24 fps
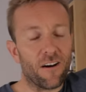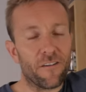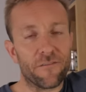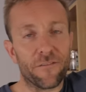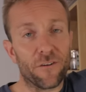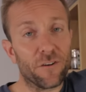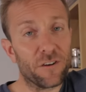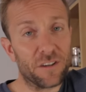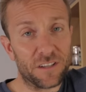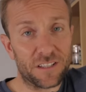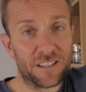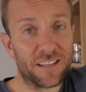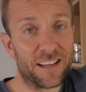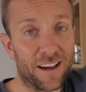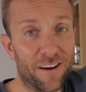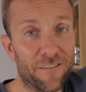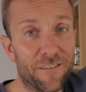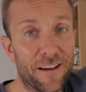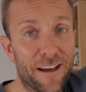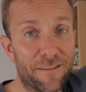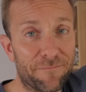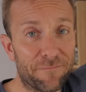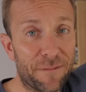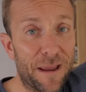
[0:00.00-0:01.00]

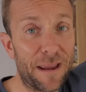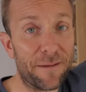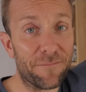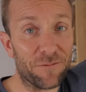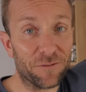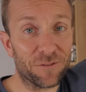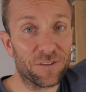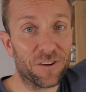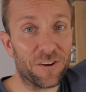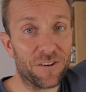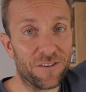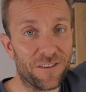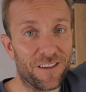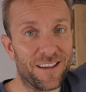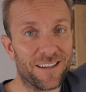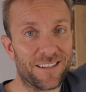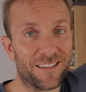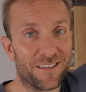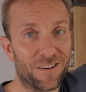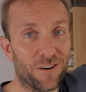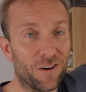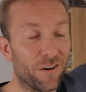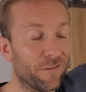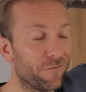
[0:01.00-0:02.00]
I've had people do
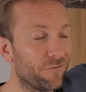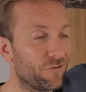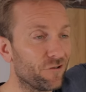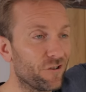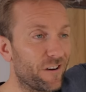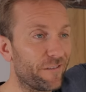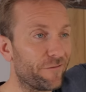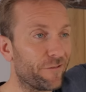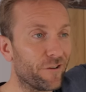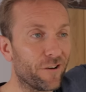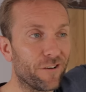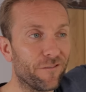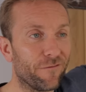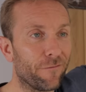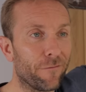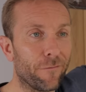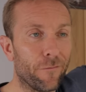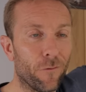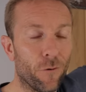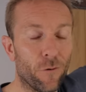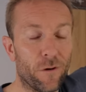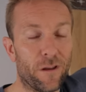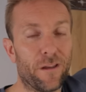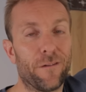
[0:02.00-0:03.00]
this, and I've driven
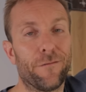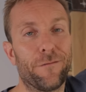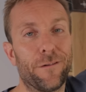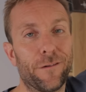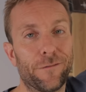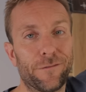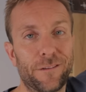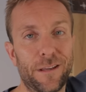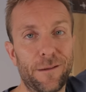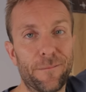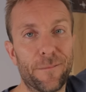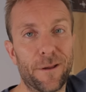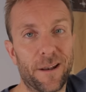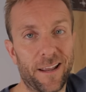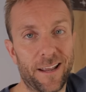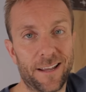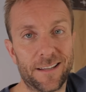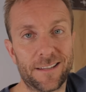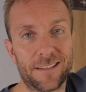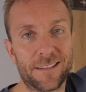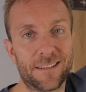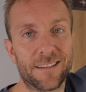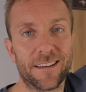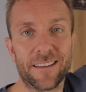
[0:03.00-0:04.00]
40 or 50
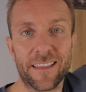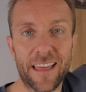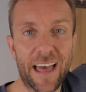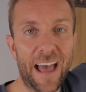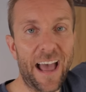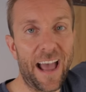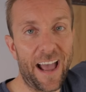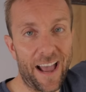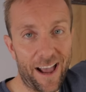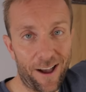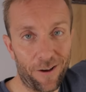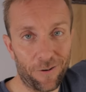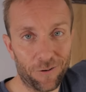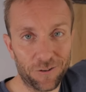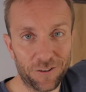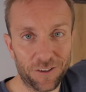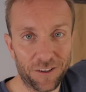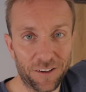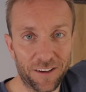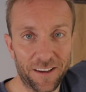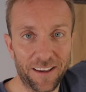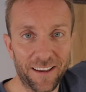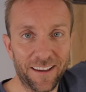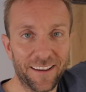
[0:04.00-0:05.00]
minutes to their
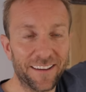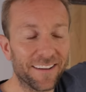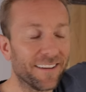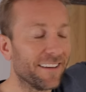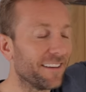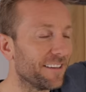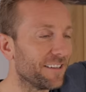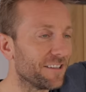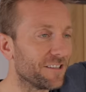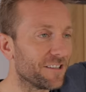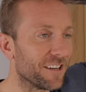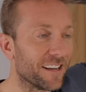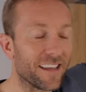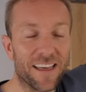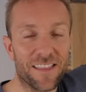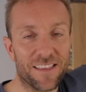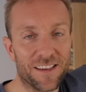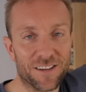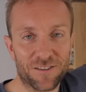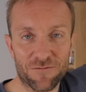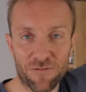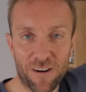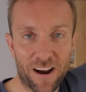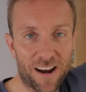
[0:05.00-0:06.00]
house to get
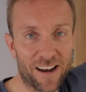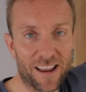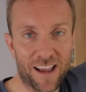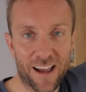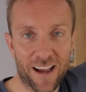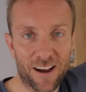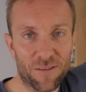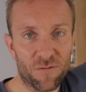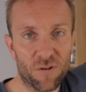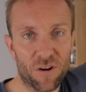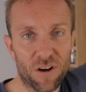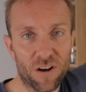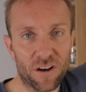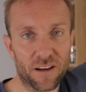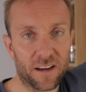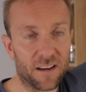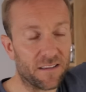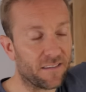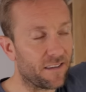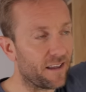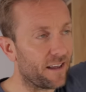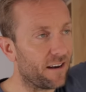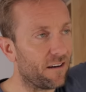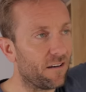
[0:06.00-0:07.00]
this radiator
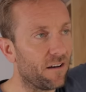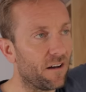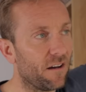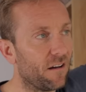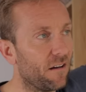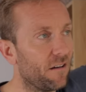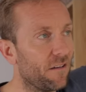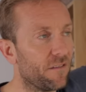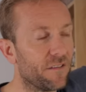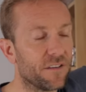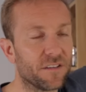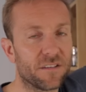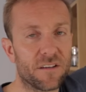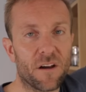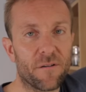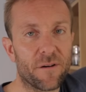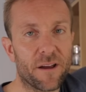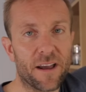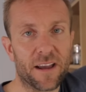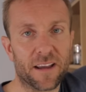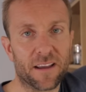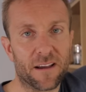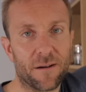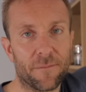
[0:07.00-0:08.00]
working. They're like, oh, there's no
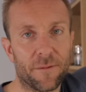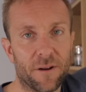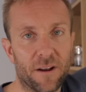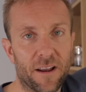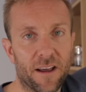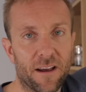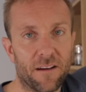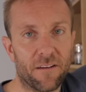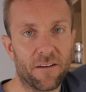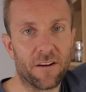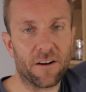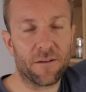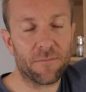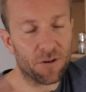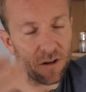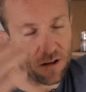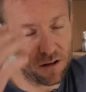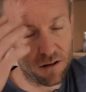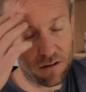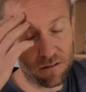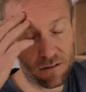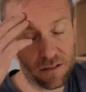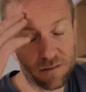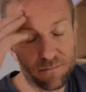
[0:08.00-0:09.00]
air coming out. And I'm
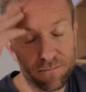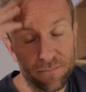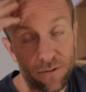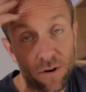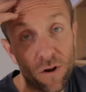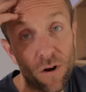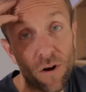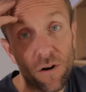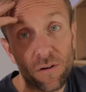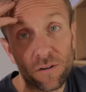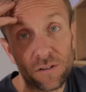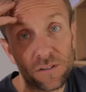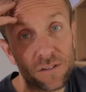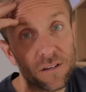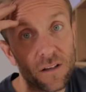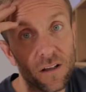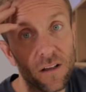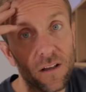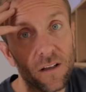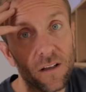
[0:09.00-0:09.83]
like, oh, it's blocked.